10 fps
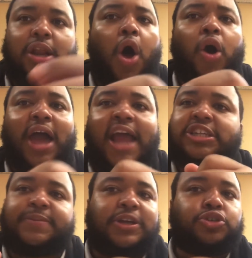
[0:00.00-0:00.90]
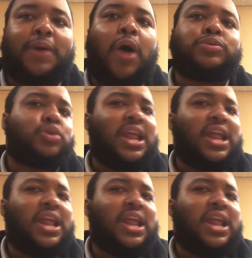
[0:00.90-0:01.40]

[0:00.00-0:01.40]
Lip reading: and all kinds of special powers,